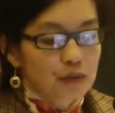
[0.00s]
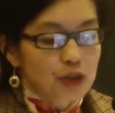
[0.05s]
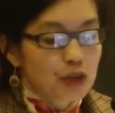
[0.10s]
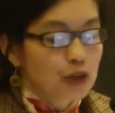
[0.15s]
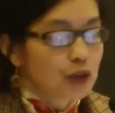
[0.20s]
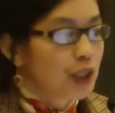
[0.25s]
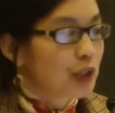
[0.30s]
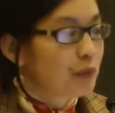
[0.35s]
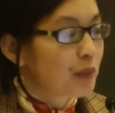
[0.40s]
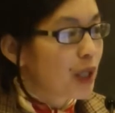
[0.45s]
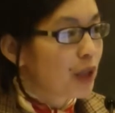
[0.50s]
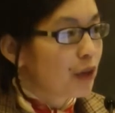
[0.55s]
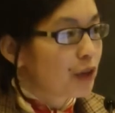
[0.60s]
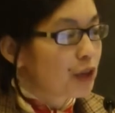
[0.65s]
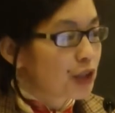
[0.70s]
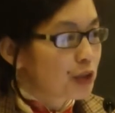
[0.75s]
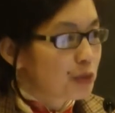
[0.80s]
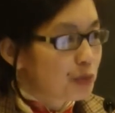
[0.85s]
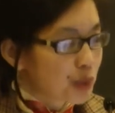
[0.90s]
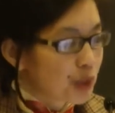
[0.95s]
unique
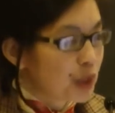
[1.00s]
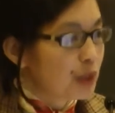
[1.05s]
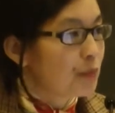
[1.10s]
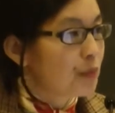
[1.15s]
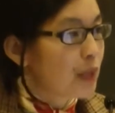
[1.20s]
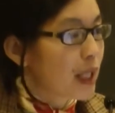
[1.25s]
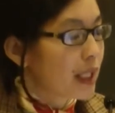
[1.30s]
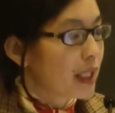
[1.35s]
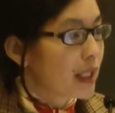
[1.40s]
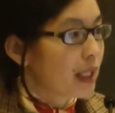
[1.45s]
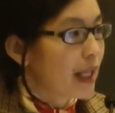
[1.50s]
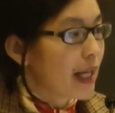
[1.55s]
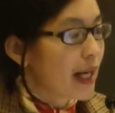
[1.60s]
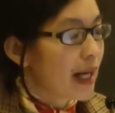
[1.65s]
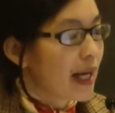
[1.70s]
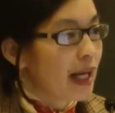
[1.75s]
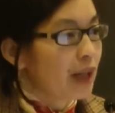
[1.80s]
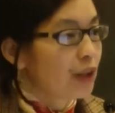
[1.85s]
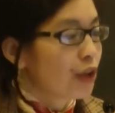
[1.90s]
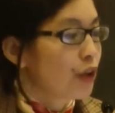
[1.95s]
power to print money
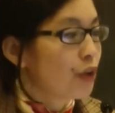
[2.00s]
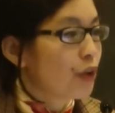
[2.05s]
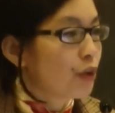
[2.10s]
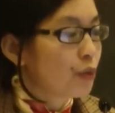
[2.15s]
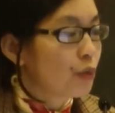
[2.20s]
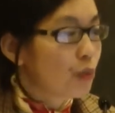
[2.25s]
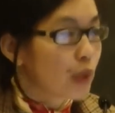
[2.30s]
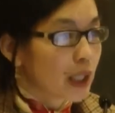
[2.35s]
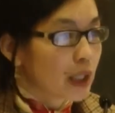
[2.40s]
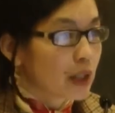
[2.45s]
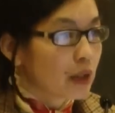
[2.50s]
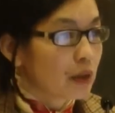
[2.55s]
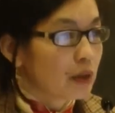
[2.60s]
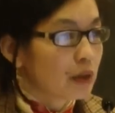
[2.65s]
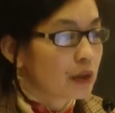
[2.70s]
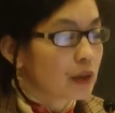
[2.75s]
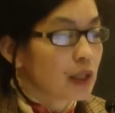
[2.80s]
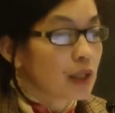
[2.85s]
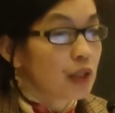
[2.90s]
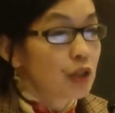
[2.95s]
at our own
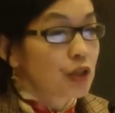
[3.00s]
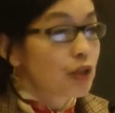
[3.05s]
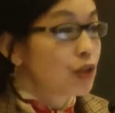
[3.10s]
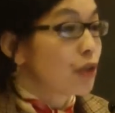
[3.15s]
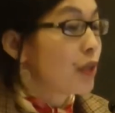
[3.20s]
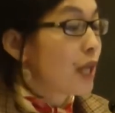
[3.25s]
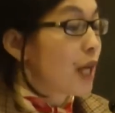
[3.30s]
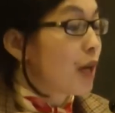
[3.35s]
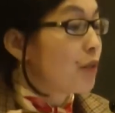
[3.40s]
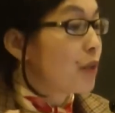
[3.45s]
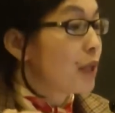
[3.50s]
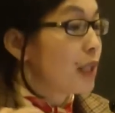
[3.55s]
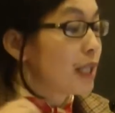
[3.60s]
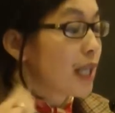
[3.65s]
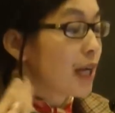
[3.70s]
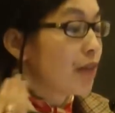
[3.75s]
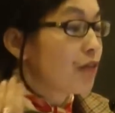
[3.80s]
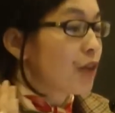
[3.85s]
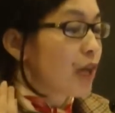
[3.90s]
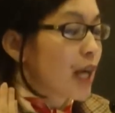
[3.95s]
will, so that we
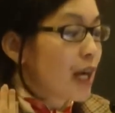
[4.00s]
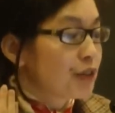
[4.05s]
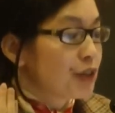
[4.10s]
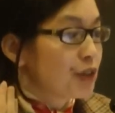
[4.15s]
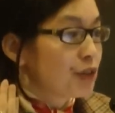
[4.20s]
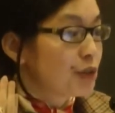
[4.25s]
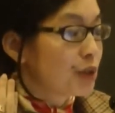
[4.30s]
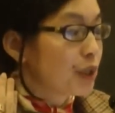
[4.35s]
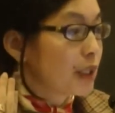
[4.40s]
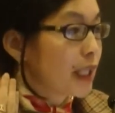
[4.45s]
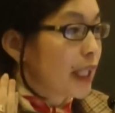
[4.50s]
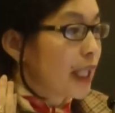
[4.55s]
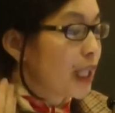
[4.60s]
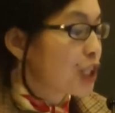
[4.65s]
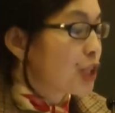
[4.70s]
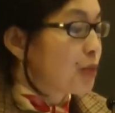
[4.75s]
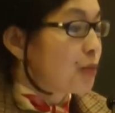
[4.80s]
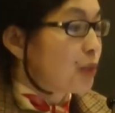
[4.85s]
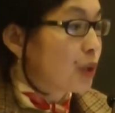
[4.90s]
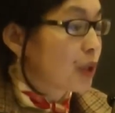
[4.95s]
never have to really
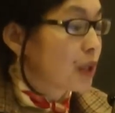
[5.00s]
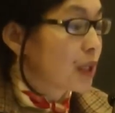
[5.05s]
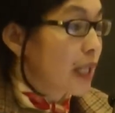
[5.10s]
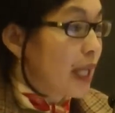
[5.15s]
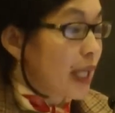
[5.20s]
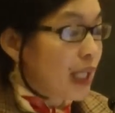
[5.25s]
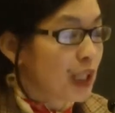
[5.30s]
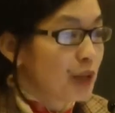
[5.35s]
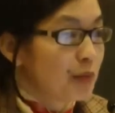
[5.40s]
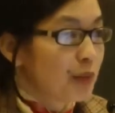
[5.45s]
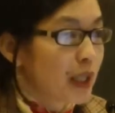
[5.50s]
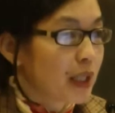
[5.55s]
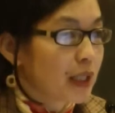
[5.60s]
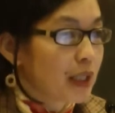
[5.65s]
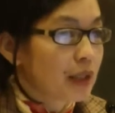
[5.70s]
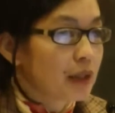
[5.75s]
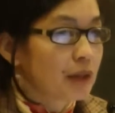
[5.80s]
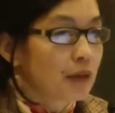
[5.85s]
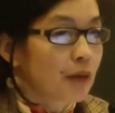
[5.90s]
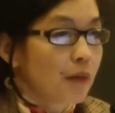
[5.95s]
export to
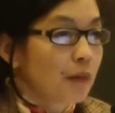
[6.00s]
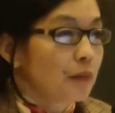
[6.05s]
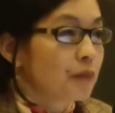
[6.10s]
anybody.